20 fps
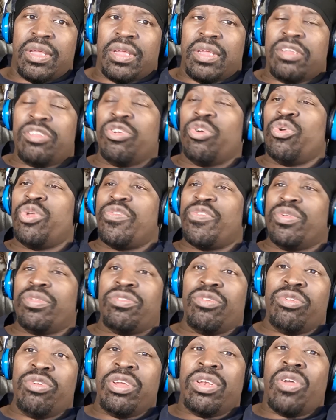Dude,
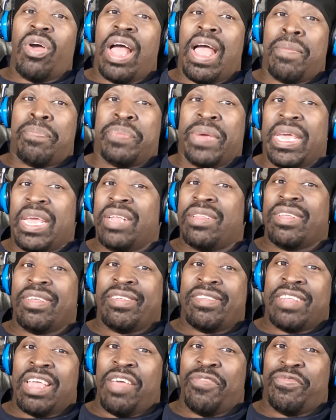do you know how big this
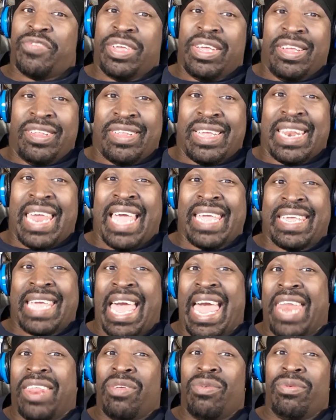stuff is that I
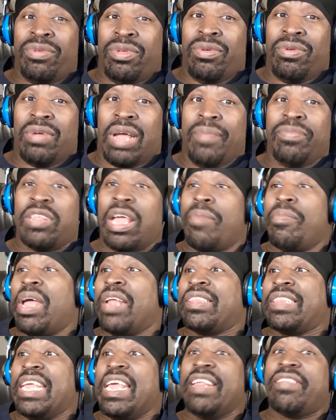got on you? I'm talking
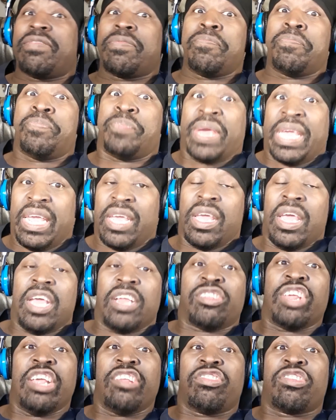about this big.
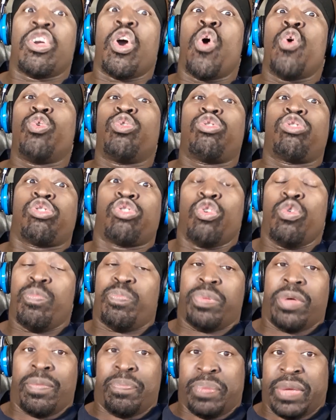This goes
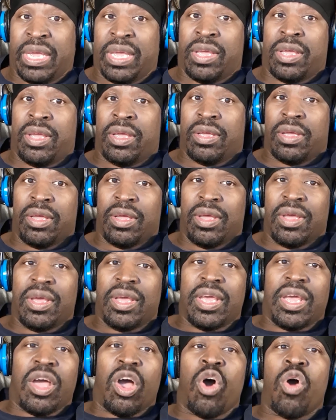super big
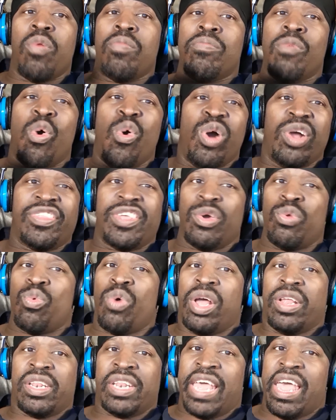on more than
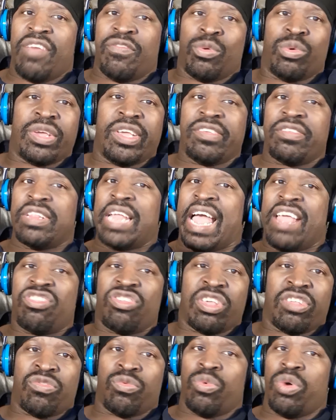one level. It's not
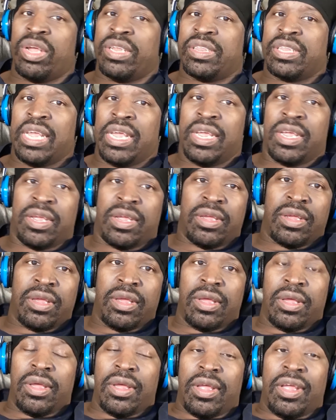just one thing.
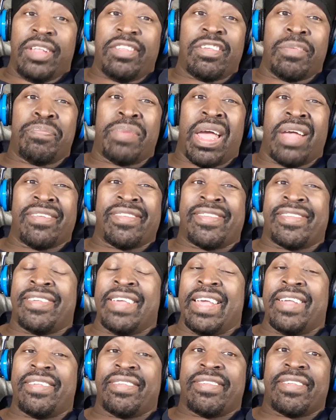It's about
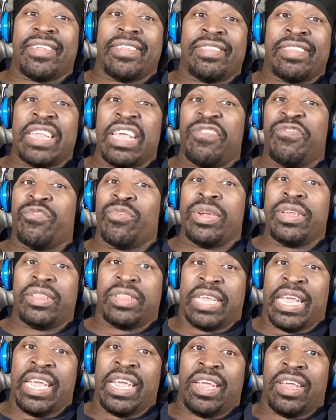six
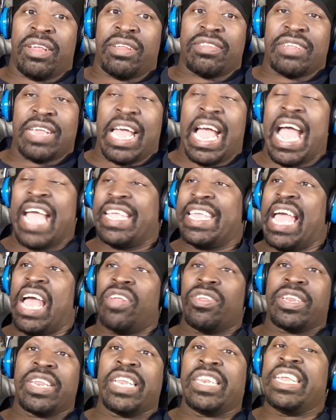different things. I
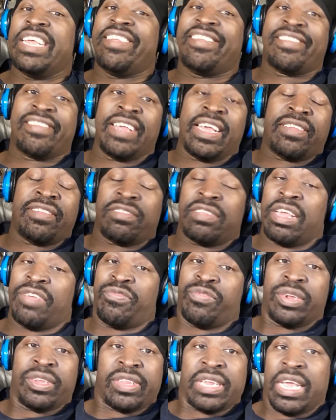counted at least six
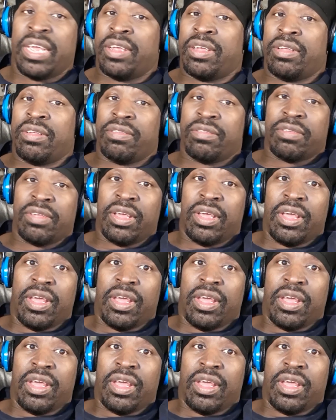different things.